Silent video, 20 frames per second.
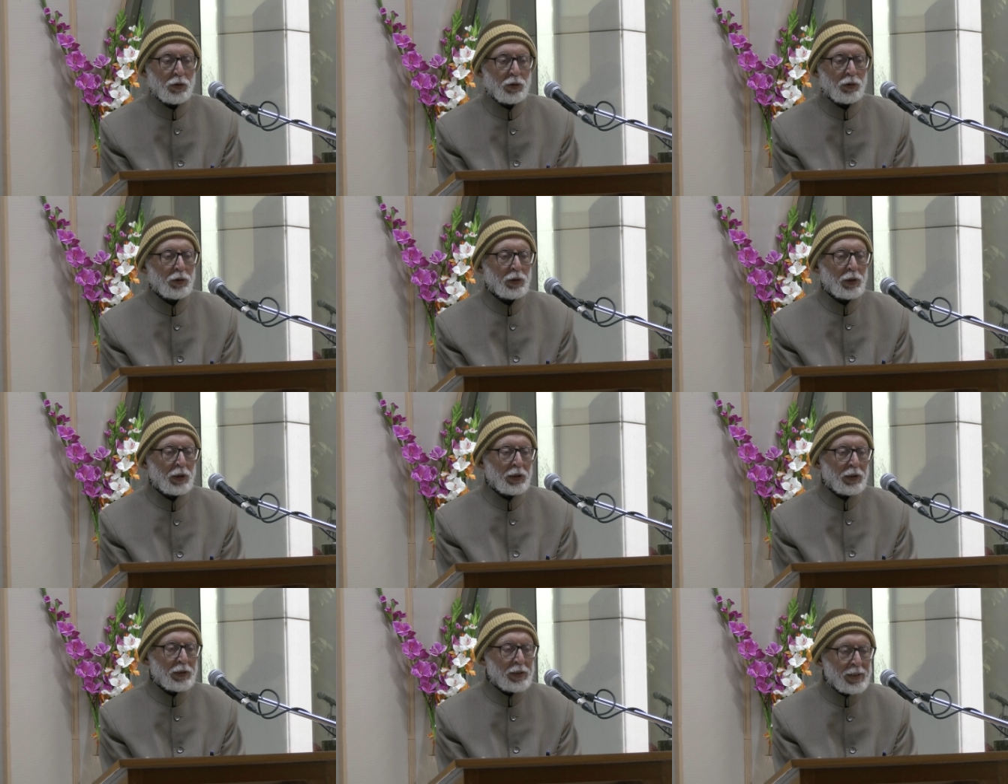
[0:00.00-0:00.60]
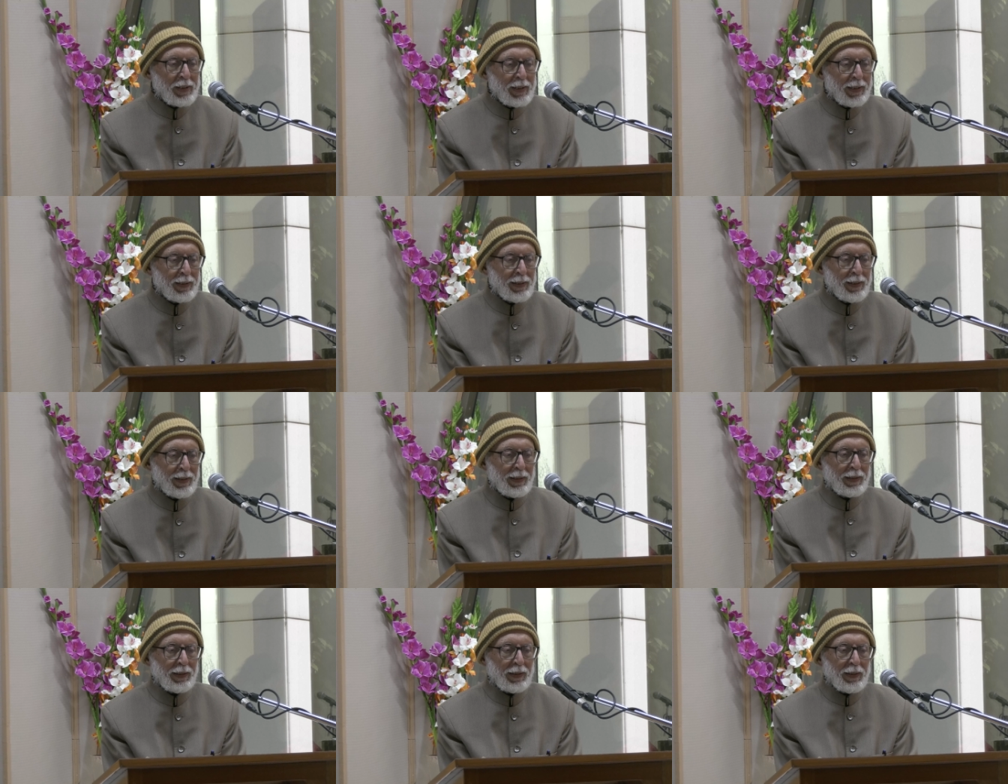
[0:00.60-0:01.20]
So she
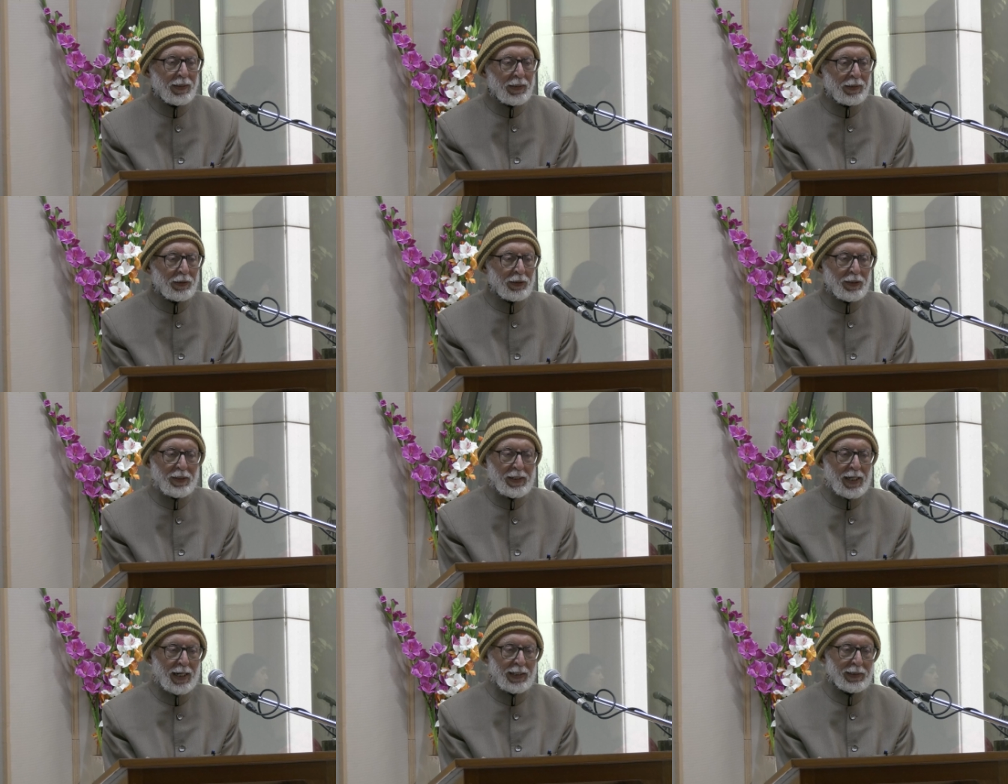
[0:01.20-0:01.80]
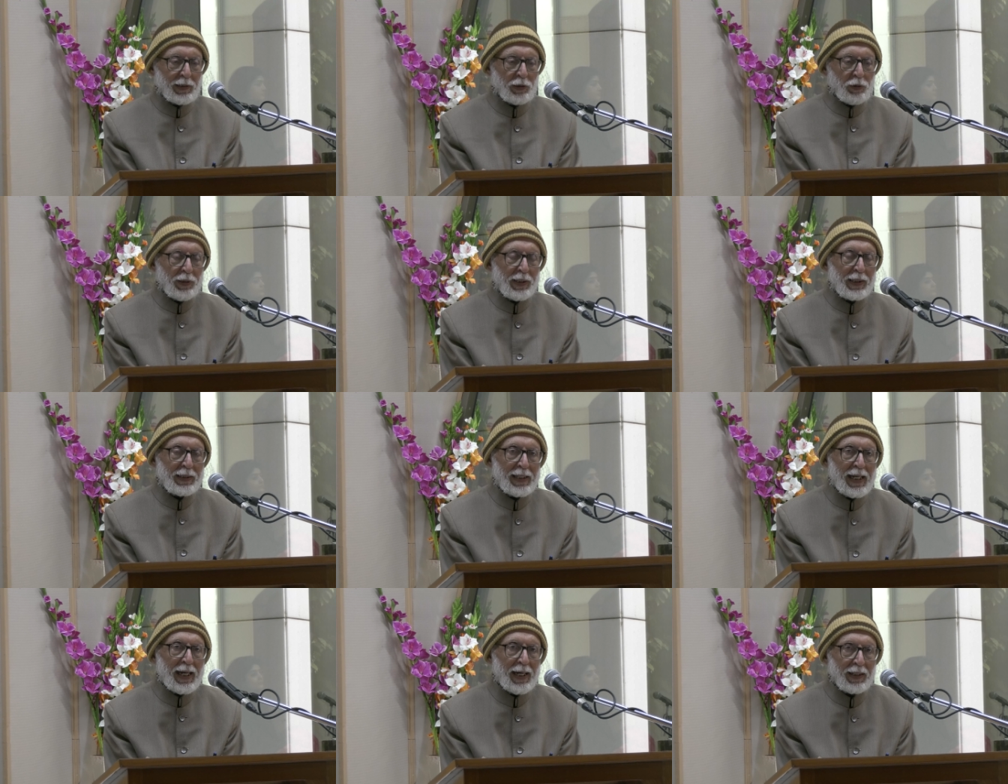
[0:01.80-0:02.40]
st started
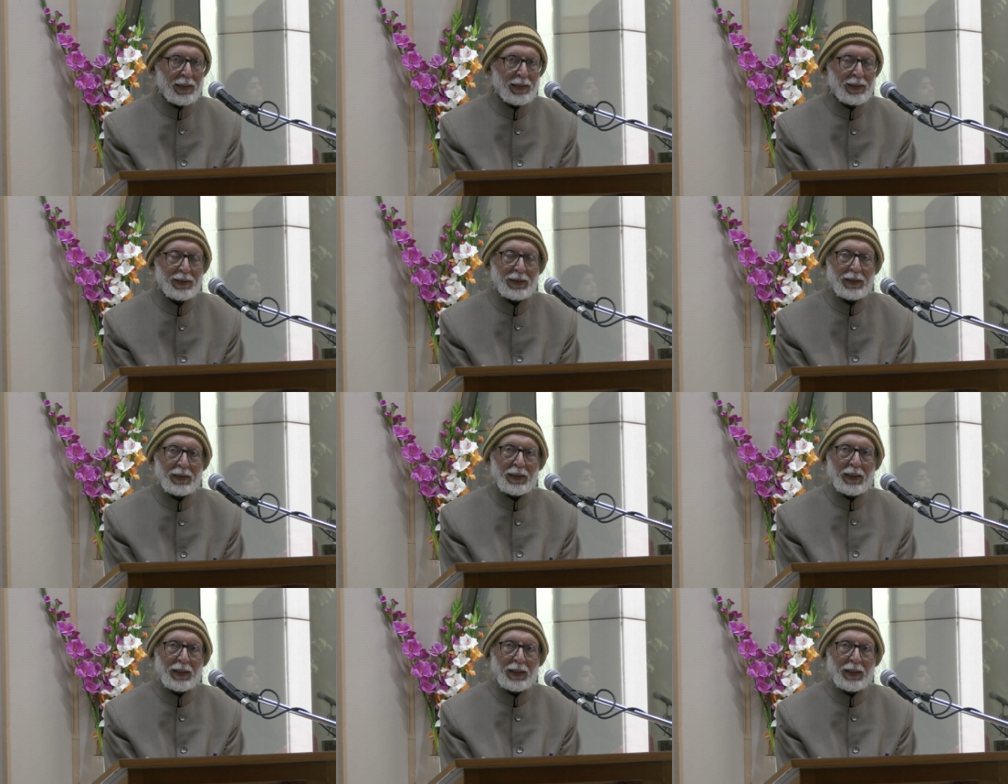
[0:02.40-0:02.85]
doing that.